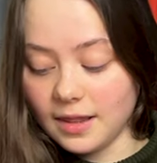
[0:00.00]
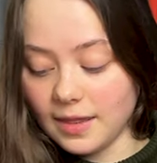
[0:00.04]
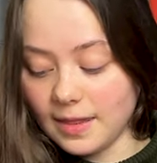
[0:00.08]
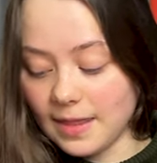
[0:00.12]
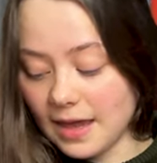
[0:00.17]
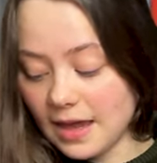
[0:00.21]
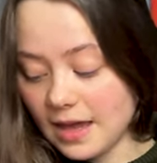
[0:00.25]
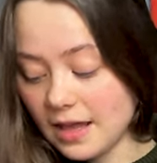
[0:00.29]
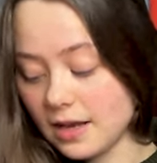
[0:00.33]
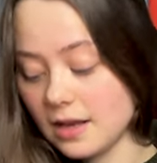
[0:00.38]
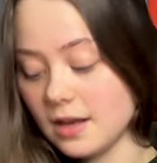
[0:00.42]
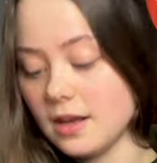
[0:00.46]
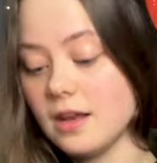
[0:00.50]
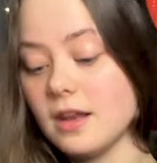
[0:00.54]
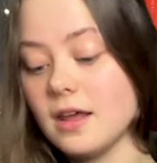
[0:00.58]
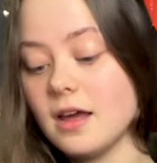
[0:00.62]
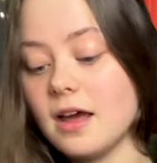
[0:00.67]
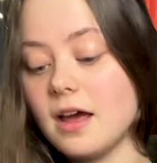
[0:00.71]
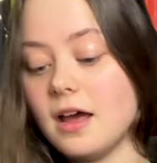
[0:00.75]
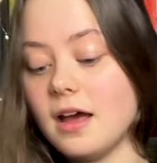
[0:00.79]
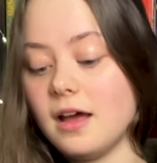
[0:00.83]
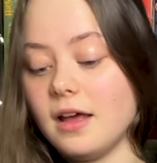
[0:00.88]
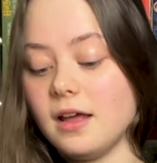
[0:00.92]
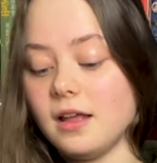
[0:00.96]
then
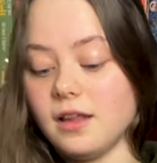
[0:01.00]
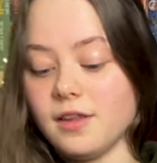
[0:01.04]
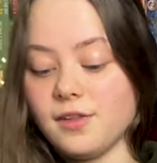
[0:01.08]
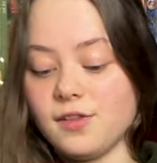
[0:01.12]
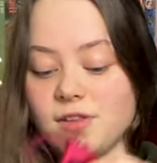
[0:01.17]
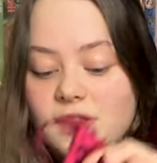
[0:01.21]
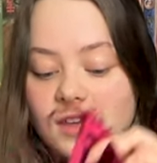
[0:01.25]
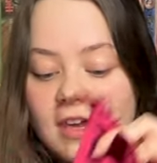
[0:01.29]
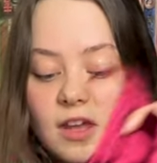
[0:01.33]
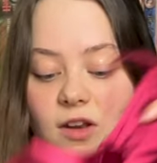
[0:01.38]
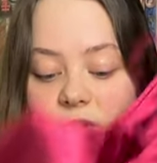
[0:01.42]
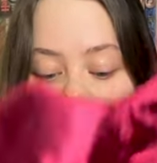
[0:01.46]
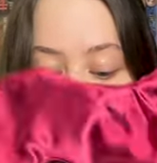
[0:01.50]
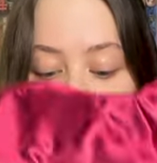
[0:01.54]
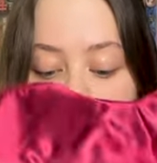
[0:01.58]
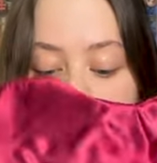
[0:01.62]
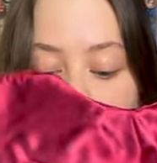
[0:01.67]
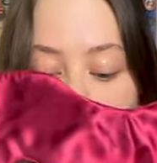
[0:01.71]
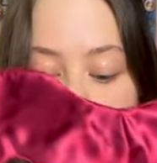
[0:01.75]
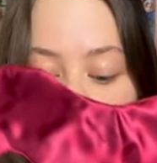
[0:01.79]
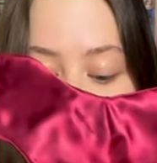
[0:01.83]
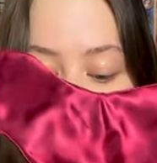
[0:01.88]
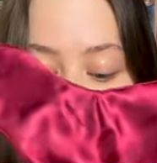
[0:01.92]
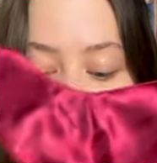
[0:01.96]
I'll
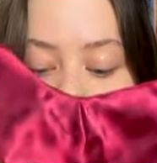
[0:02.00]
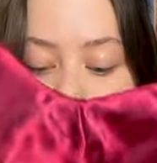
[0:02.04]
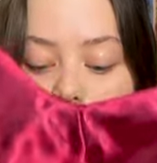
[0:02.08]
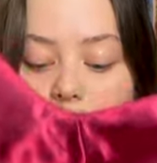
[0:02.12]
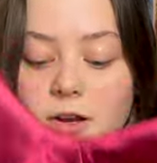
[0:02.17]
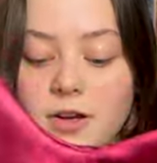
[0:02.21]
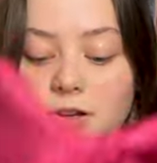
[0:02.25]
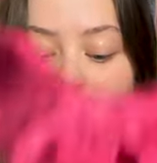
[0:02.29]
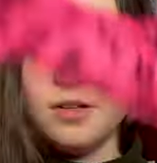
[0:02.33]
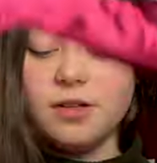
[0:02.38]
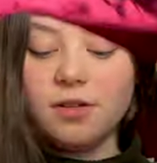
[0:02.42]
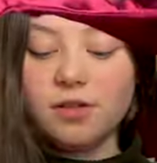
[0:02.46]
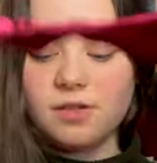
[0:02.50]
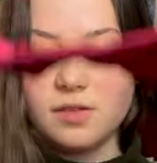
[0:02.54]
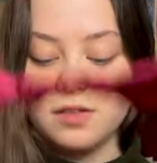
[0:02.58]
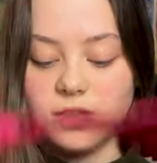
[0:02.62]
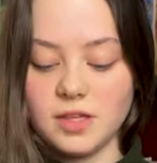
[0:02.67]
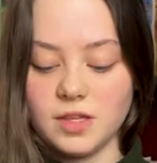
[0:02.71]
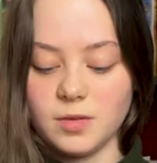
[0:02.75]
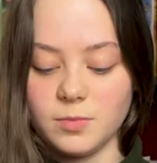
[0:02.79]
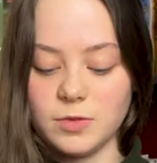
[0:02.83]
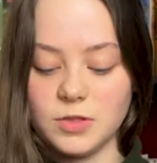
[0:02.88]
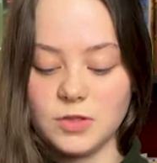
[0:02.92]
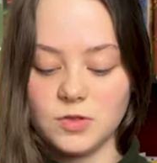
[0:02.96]
sandwich the bodice
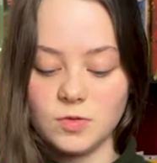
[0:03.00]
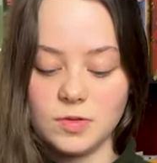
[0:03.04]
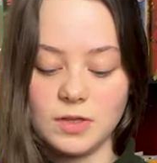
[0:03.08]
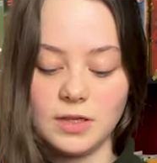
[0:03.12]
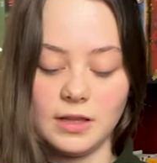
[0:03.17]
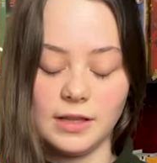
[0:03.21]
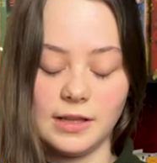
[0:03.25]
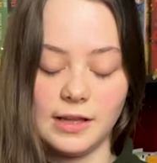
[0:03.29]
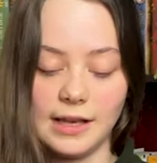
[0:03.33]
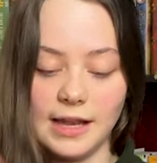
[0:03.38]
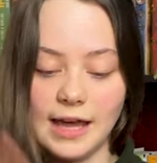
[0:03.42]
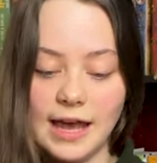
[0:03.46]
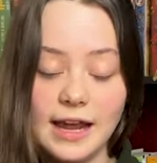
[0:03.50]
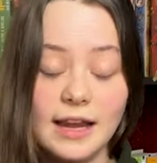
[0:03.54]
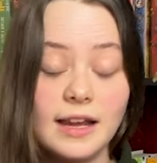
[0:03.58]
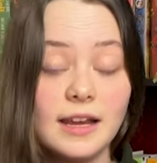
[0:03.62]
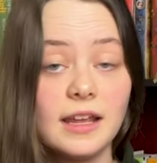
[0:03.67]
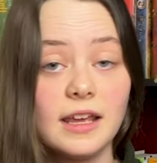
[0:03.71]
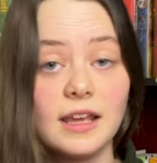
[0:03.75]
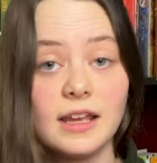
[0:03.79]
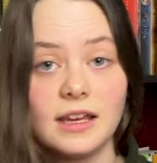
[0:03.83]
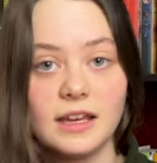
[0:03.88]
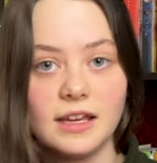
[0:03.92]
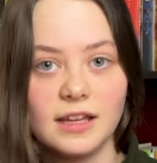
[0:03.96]
in between the
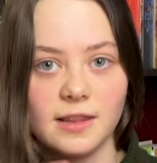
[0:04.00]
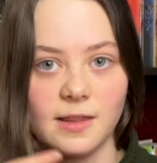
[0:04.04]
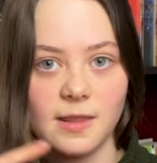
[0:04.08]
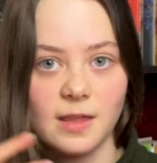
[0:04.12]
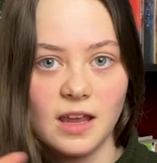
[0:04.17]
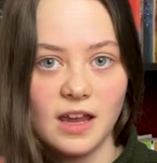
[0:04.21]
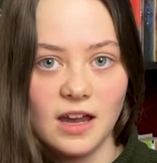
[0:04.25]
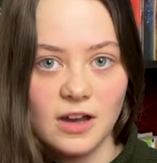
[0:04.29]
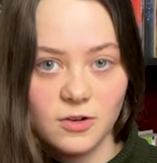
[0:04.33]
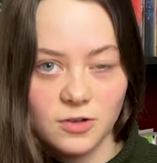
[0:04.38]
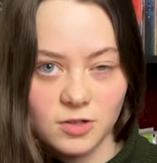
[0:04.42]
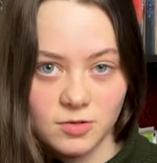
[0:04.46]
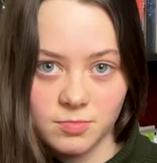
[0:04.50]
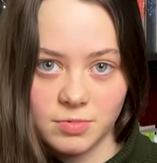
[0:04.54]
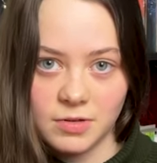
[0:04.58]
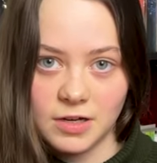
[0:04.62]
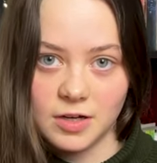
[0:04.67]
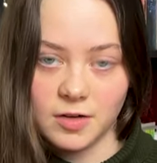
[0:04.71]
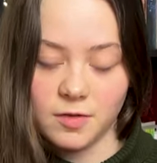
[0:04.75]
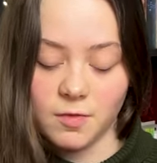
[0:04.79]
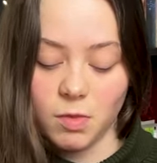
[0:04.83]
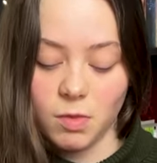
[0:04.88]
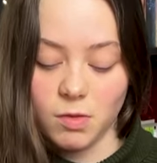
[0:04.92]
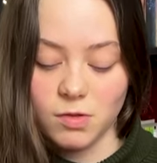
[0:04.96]
lining and the outer
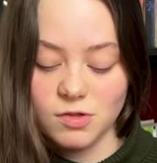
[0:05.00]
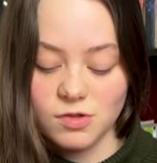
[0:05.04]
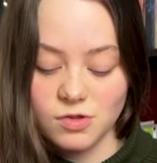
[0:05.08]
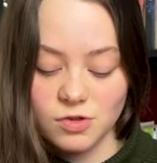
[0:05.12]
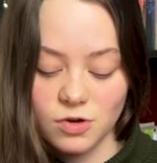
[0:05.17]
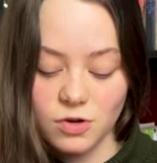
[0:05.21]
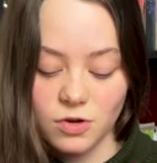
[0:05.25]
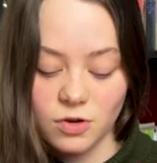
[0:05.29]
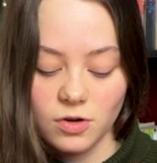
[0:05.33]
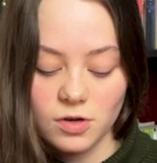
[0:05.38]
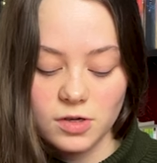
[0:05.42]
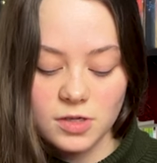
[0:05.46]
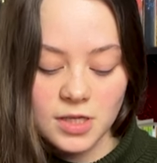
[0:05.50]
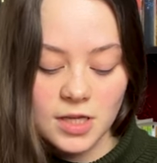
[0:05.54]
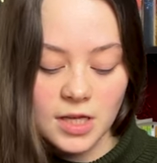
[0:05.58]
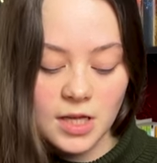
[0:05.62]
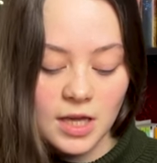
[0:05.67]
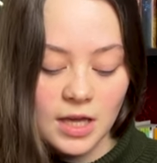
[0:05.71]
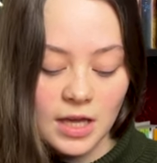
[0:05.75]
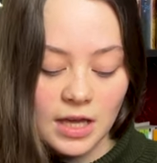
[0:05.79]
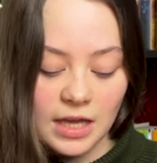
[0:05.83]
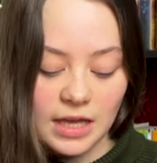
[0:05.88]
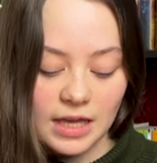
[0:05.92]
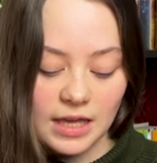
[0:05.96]
part of the skirt
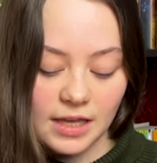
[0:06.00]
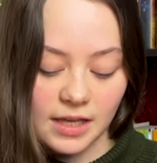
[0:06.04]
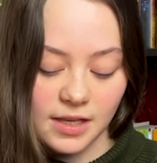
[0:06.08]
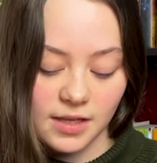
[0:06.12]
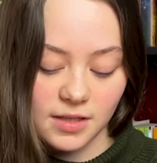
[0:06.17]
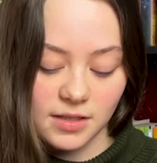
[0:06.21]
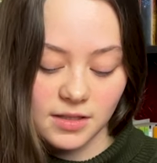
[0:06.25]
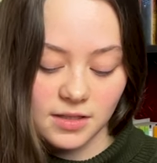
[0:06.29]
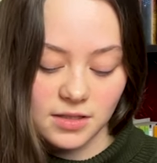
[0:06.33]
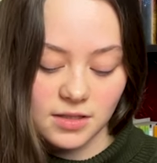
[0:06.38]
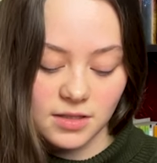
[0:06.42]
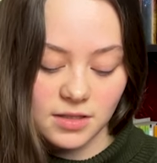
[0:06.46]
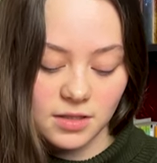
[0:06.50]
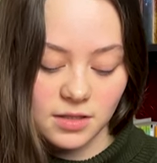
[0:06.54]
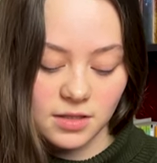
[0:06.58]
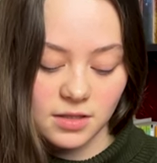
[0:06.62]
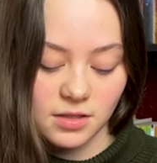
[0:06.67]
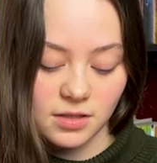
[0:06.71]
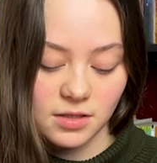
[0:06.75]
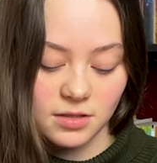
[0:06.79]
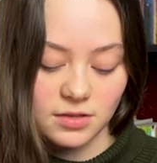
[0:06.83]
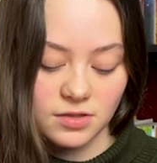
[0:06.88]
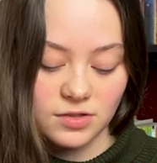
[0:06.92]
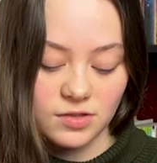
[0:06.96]
and
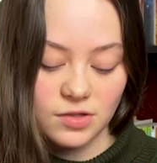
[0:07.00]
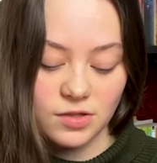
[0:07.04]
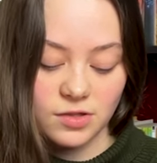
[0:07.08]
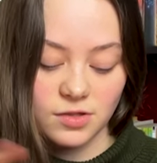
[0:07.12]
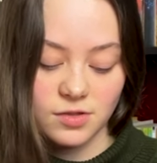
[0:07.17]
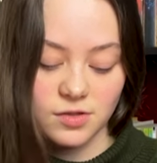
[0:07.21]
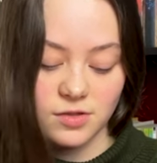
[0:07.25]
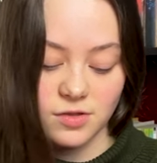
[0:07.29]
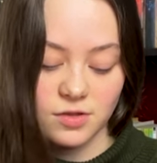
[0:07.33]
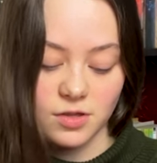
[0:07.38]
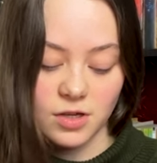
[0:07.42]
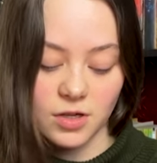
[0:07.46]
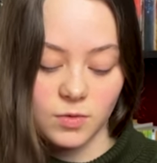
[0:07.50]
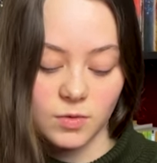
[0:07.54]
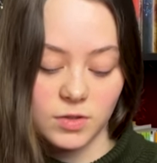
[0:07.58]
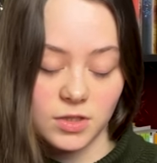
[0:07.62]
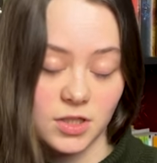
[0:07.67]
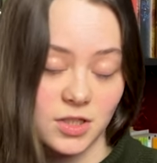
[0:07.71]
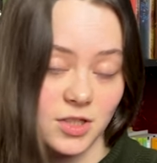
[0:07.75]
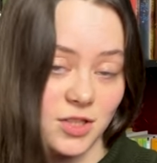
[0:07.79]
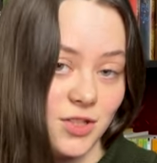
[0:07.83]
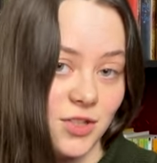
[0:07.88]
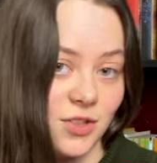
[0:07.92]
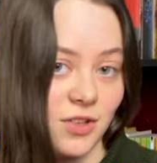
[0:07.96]
sew
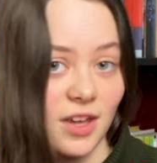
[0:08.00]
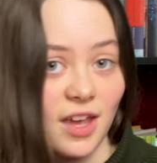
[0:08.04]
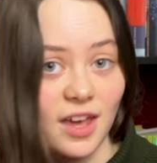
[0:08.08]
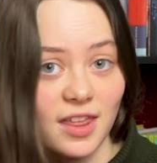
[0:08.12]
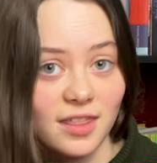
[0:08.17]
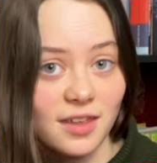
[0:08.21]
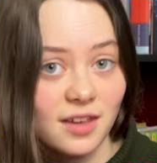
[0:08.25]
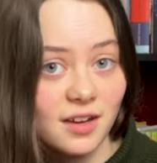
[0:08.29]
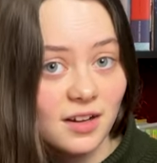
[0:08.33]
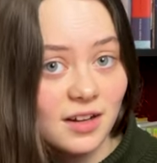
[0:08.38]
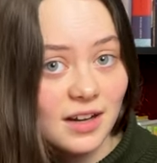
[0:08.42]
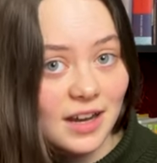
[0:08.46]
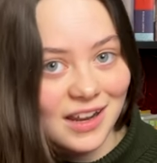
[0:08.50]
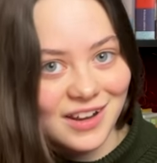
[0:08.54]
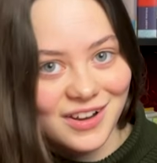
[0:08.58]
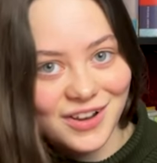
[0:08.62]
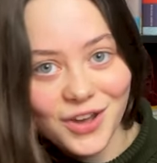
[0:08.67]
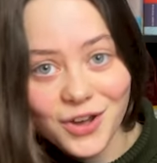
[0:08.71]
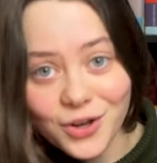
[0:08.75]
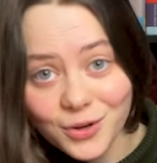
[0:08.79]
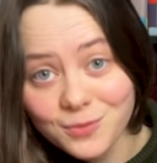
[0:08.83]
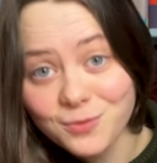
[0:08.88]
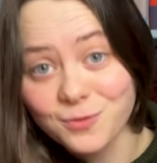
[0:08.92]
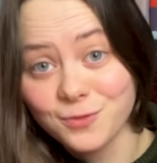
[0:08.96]
it together, and
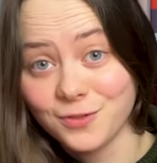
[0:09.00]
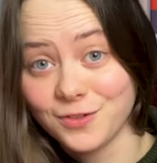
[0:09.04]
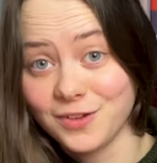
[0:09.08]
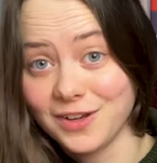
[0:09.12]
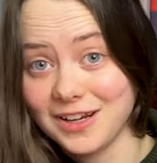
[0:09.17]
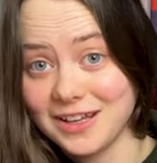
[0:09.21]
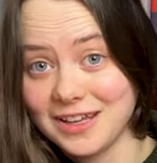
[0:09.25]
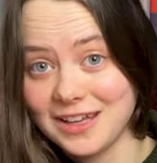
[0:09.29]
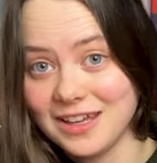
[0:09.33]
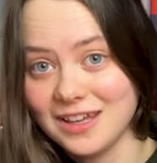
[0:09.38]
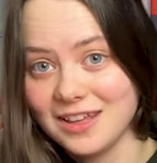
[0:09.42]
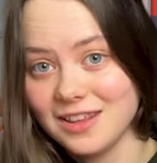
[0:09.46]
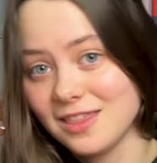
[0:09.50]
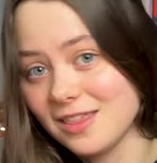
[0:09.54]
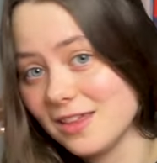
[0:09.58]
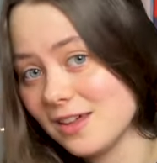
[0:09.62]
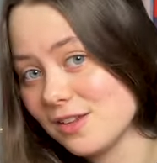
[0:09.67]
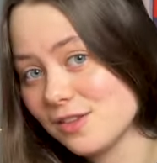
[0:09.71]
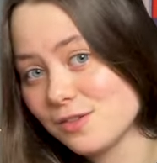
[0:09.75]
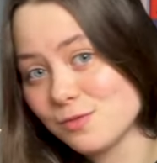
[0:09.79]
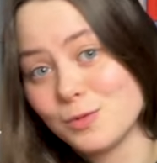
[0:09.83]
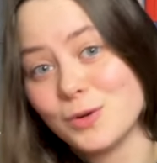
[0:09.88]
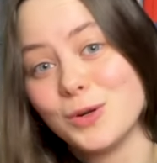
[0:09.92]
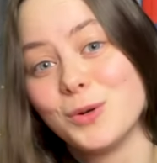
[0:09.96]
hopefully
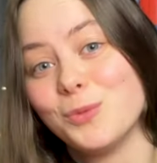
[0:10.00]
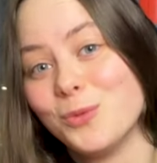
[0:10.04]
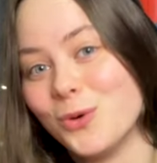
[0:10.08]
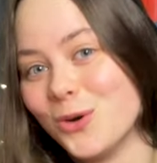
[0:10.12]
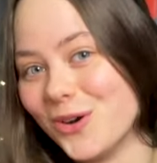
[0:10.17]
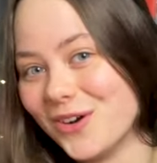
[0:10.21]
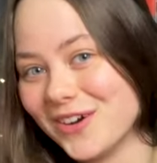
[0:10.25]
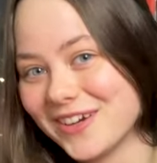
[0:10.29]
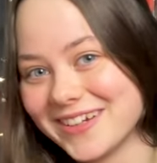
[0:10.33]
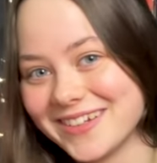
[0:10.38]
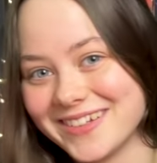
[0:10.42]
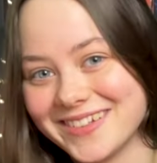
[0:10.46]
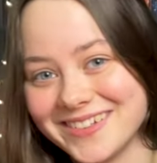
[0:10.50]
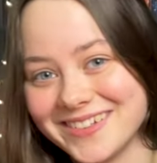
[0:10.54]
this will work.